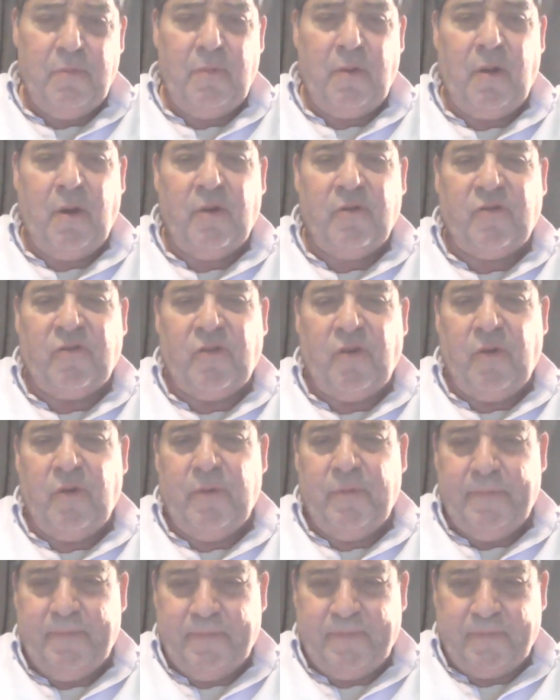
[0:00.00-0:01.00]
I
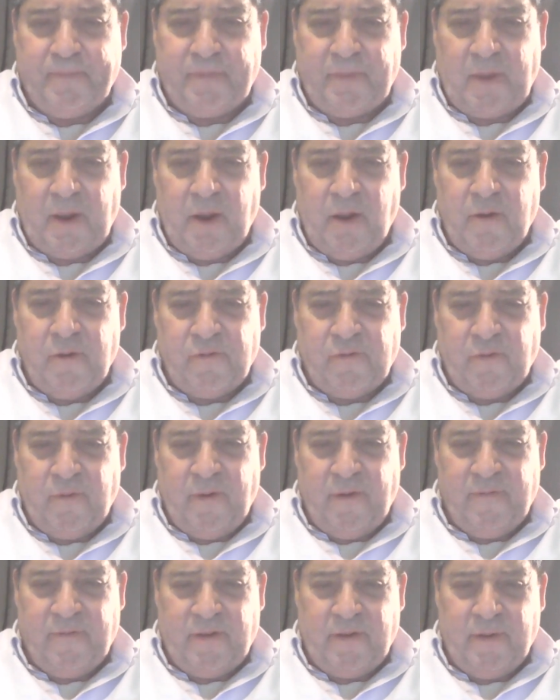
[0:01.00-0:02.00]
also
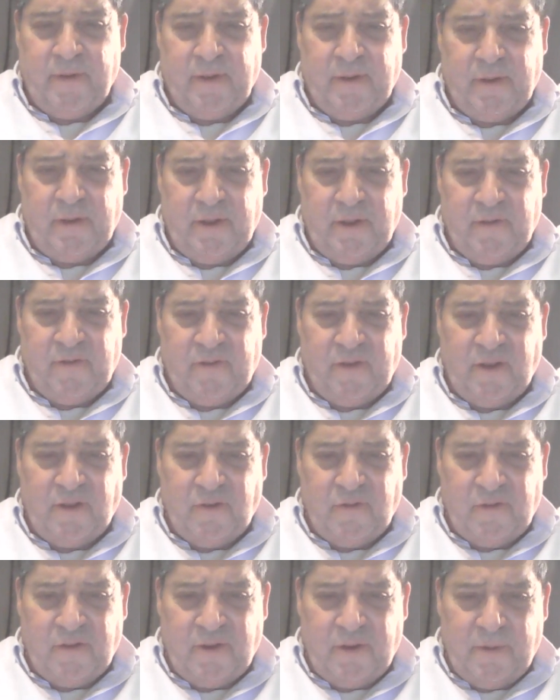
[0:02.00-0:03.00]
have
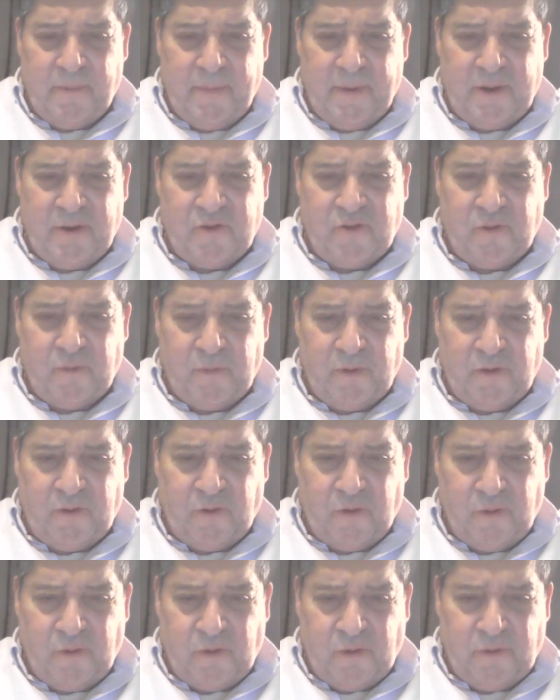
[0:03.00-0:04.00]
Casinos and Diminishing
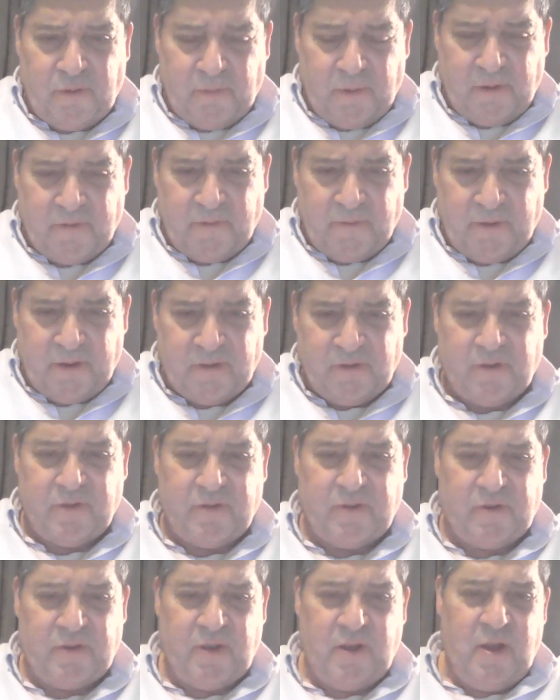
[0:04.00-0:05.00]
Return on the
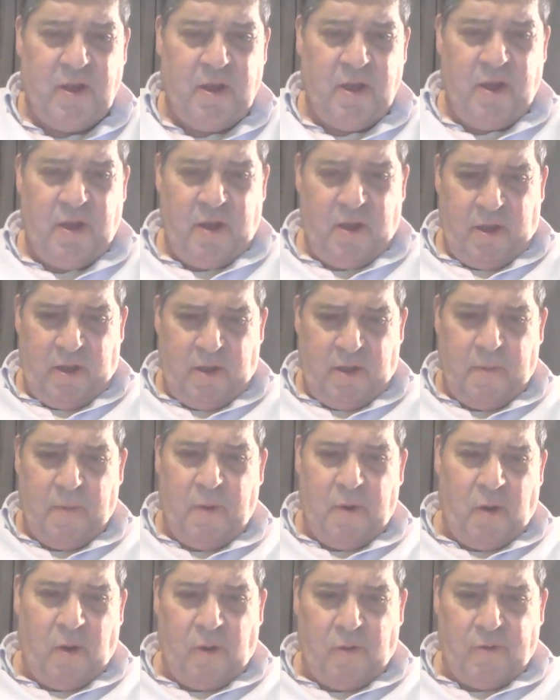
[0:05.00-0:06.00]
Reservations.
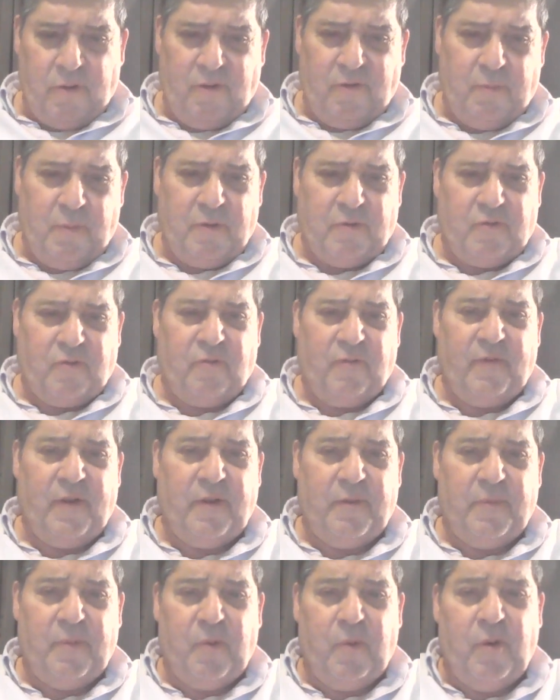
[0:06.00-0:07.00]
All these books are
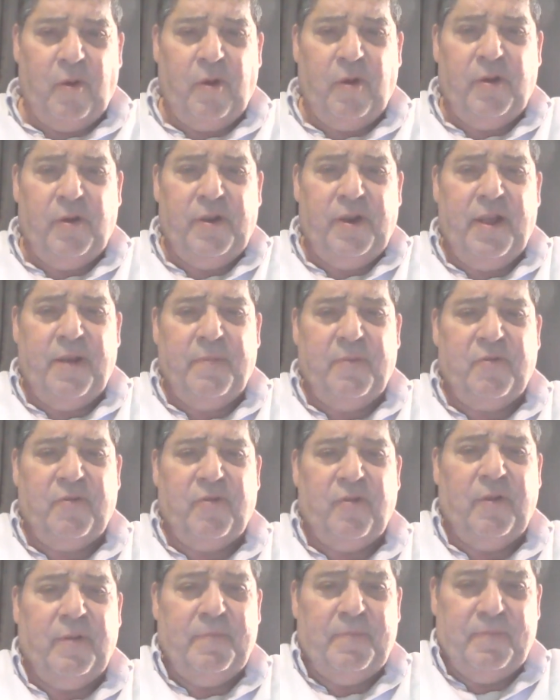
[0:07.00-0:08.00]
available on
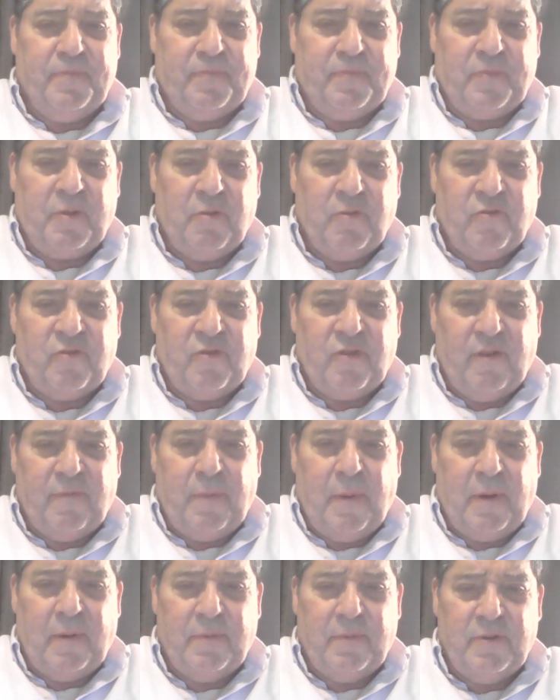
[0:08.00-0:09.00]
Amazon. They're
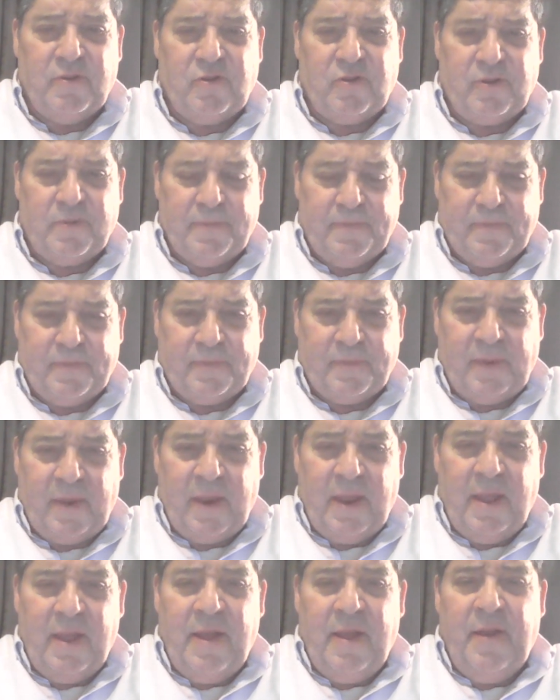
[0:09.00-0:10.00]
self-published.
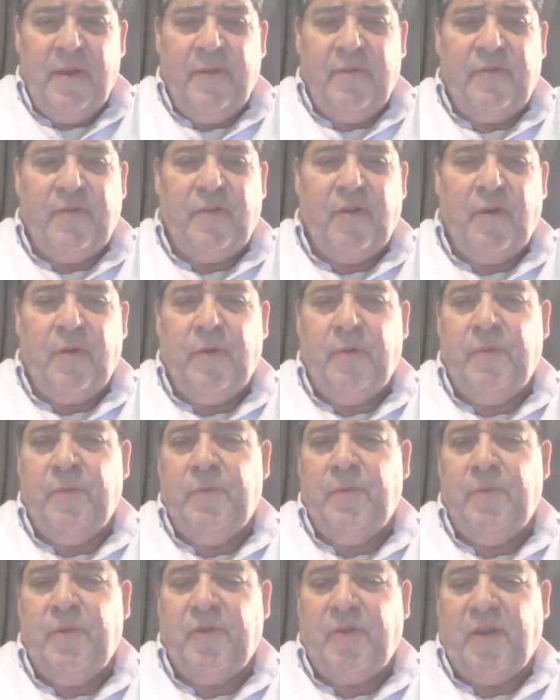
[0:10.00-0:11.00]

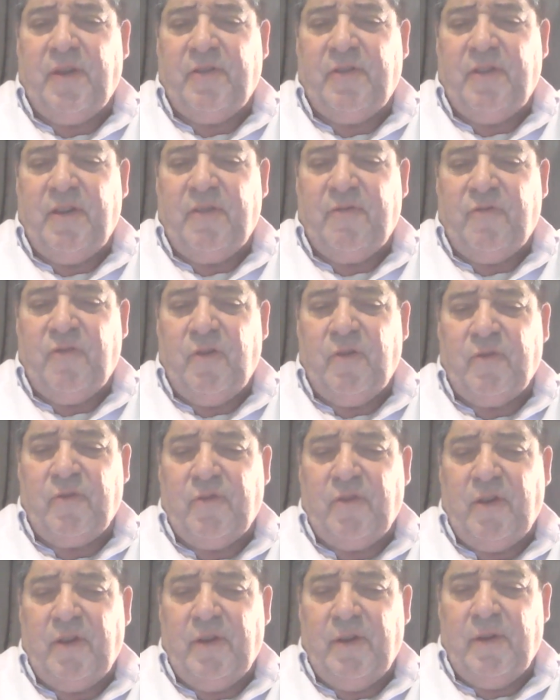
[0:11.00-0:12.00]
So with that said,
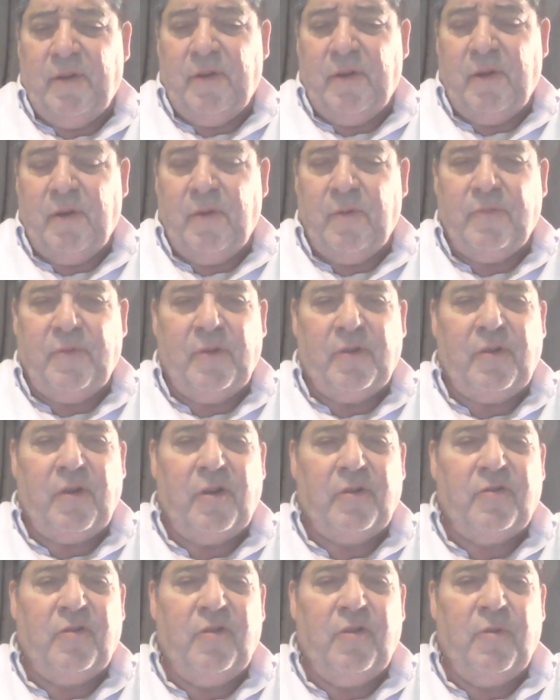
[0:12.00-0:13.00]
folks, I hope to
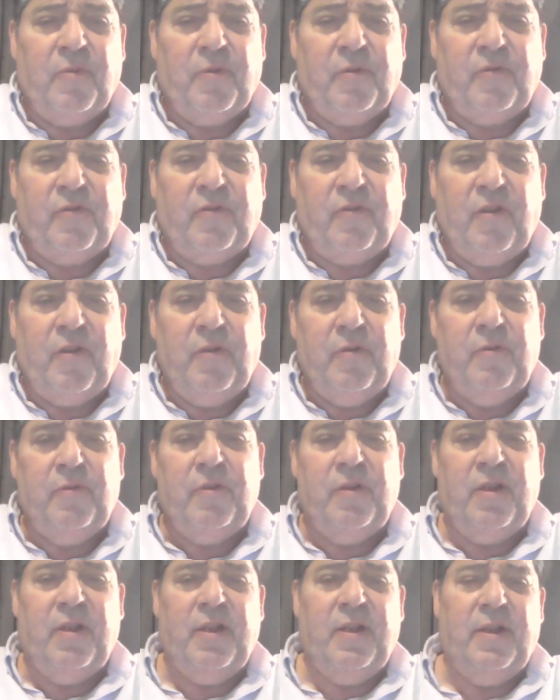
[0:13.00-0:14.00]
talk to you real
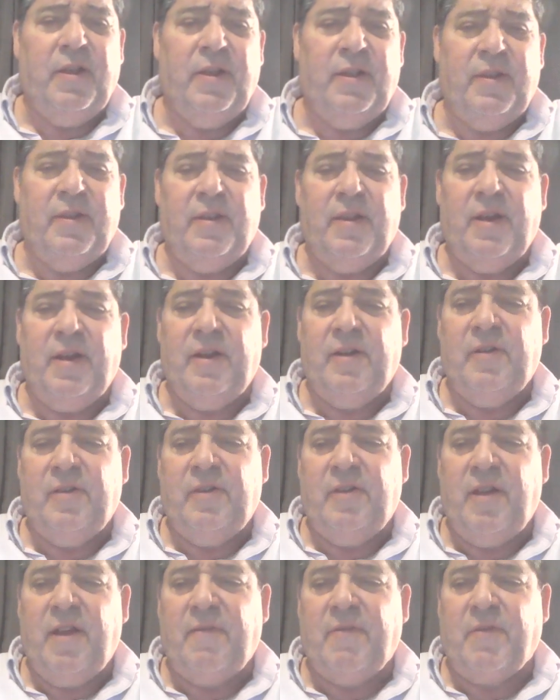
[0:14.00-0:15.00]
soon, and
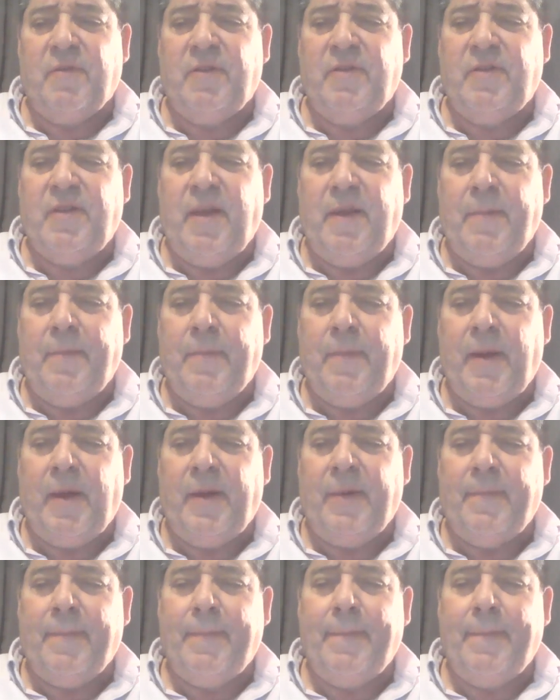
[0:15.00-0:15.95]
you have a great day. Bye.